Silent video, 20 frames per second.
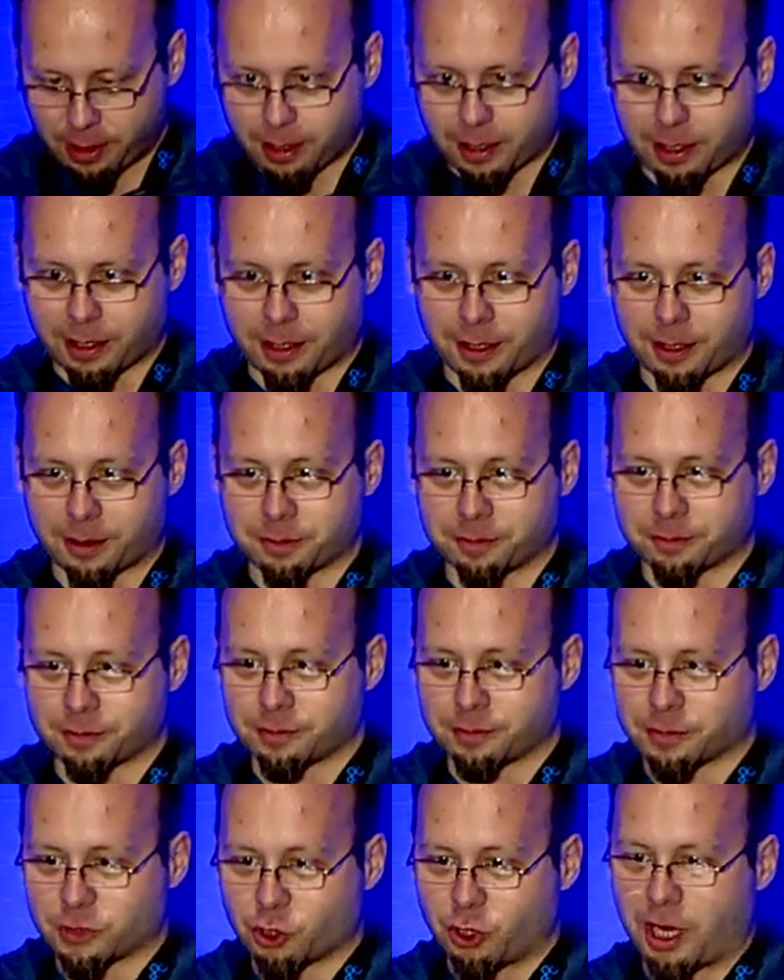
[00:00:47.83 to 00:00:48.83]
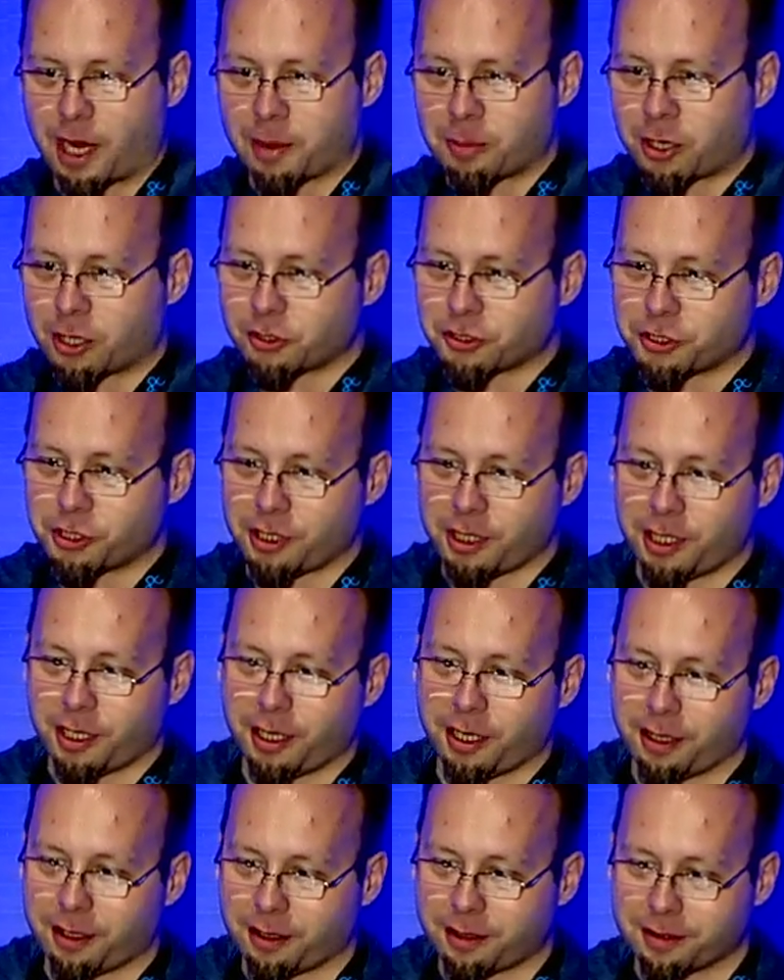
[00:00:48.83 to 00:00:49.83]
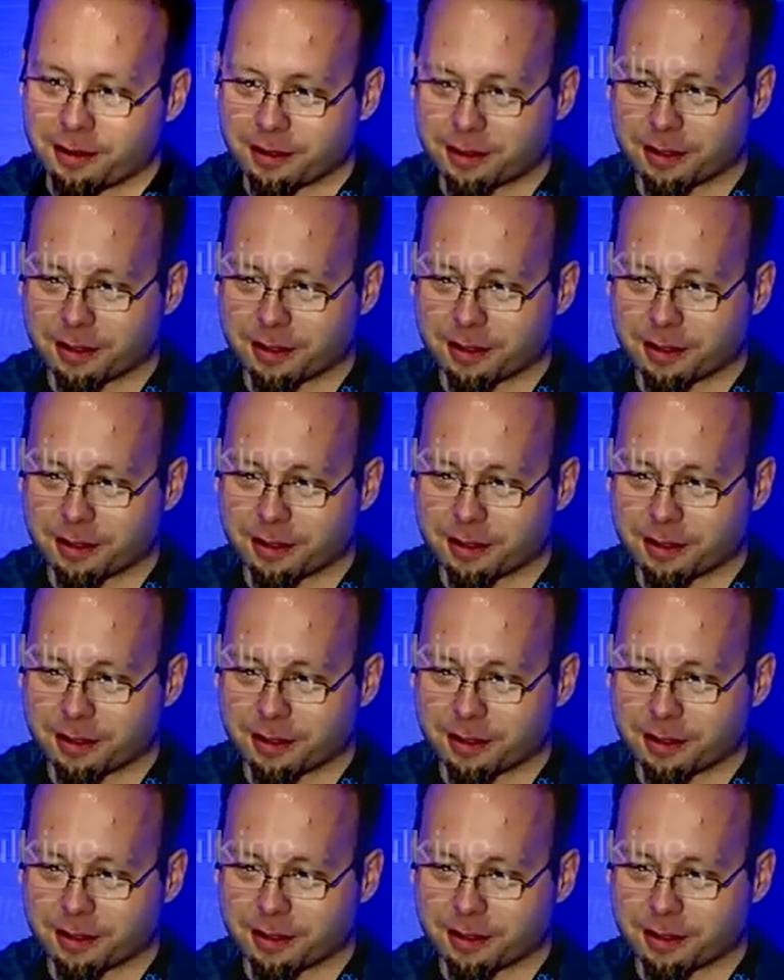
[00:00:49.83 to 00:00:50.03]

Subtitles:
So yeah, I'm Arseny.